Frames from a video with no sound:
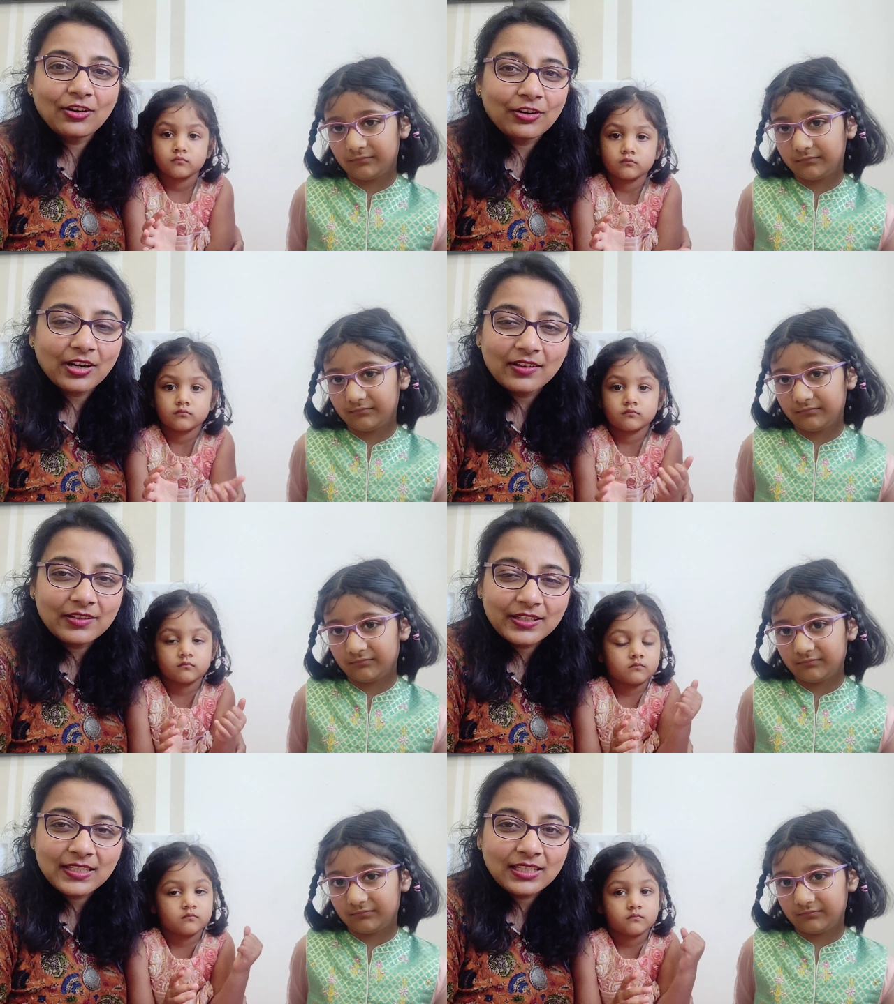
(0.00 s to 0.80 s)
Speaker 1: or
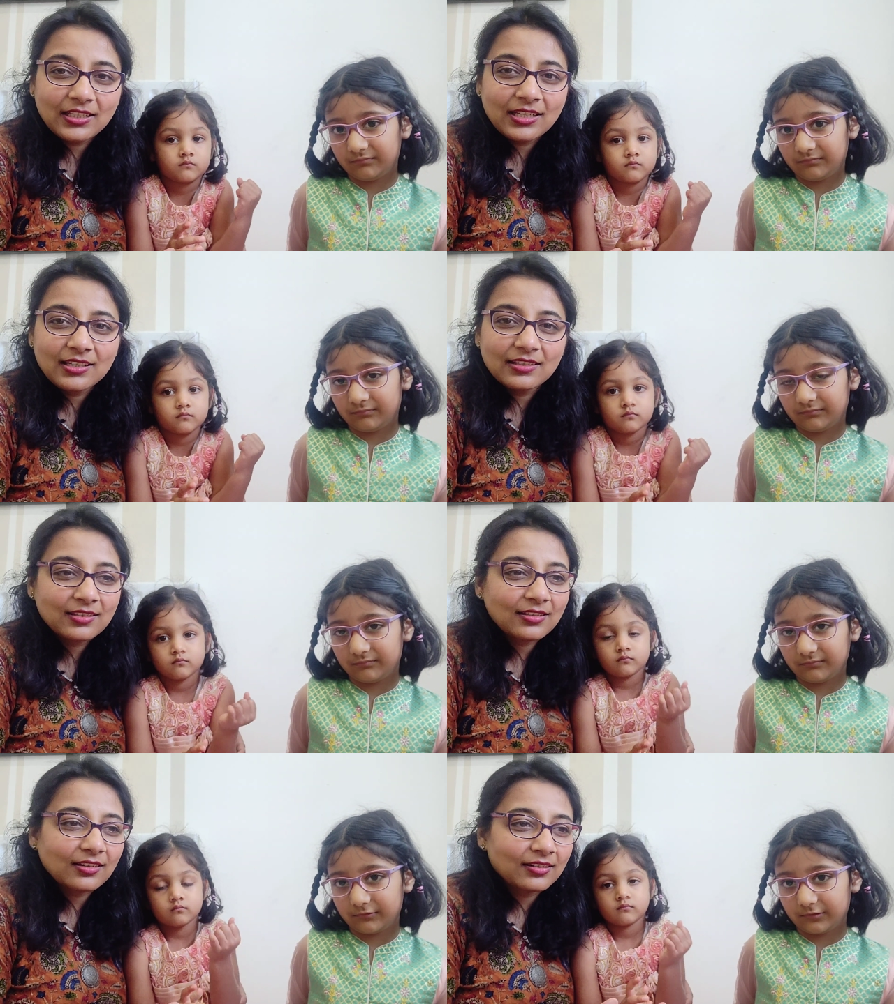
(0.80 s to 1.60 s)
other
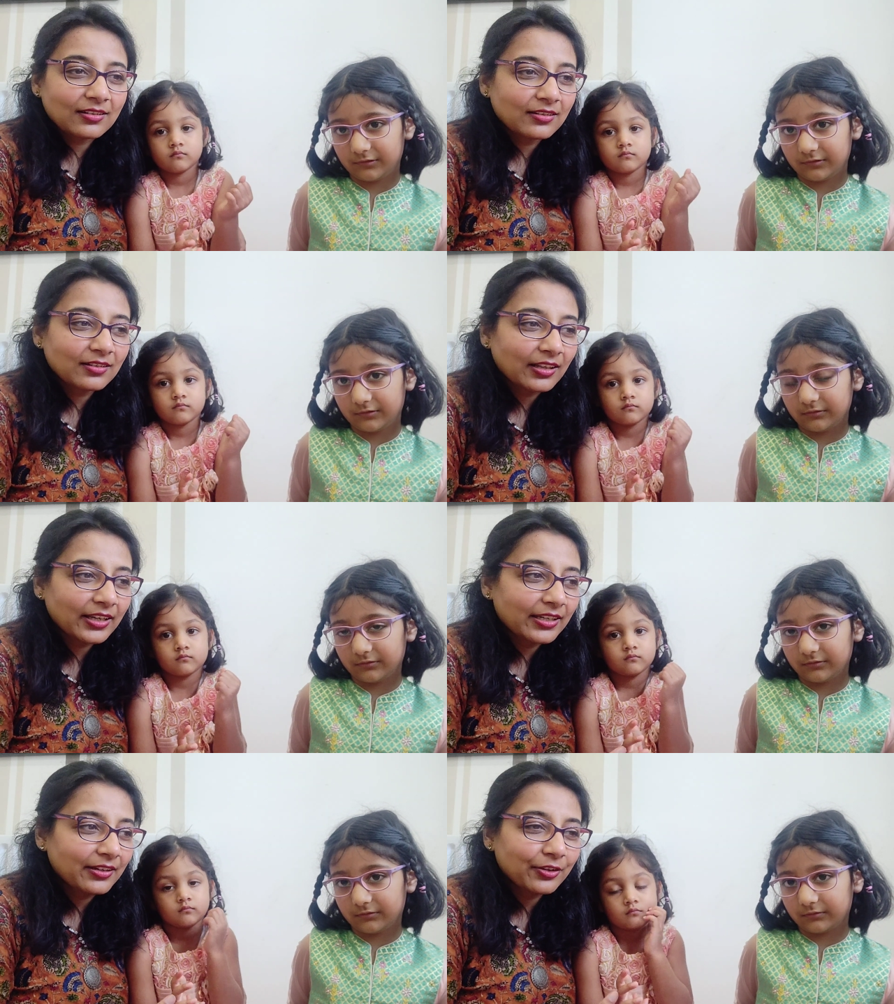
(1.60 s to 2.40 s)
series uh,
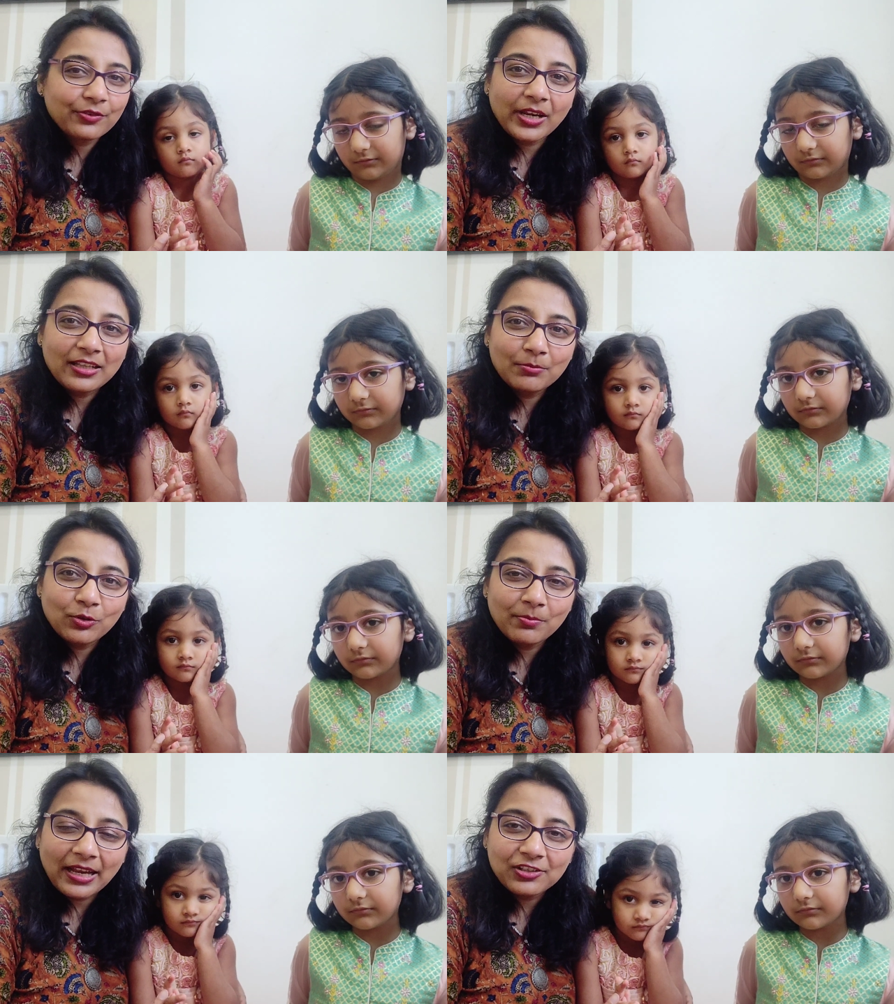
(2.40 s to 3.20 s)
like you know
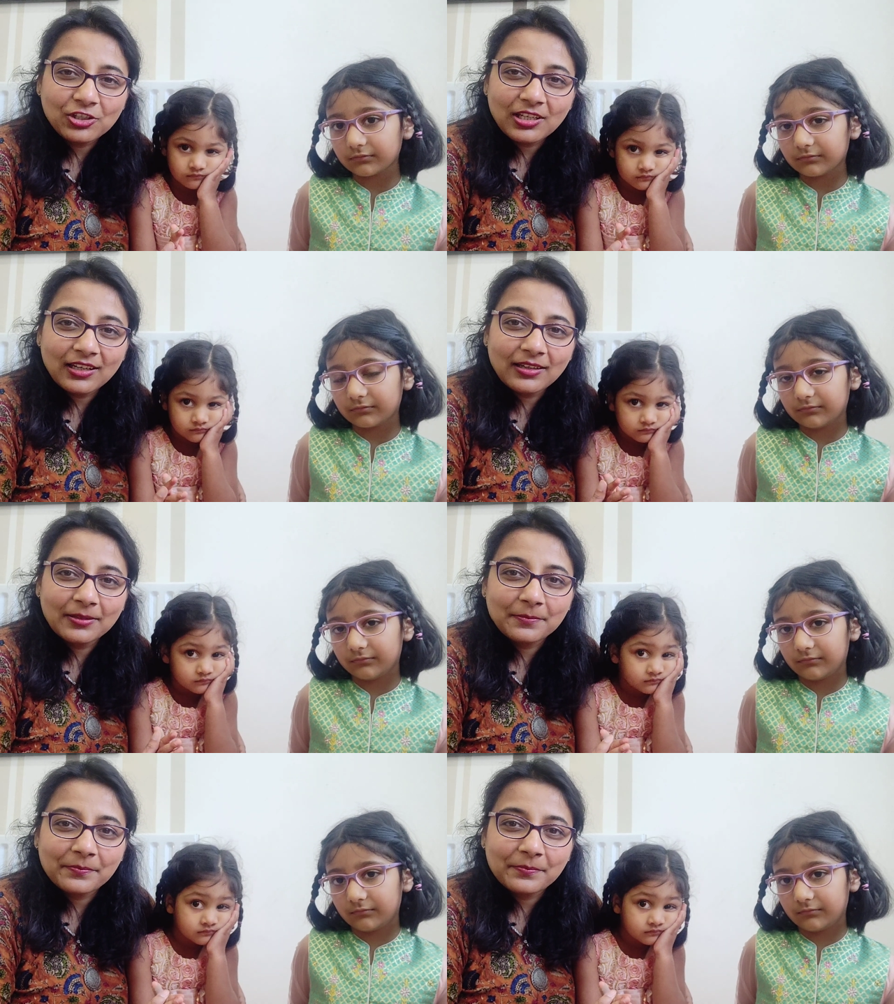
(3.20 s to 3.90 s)
Rainbow Magic,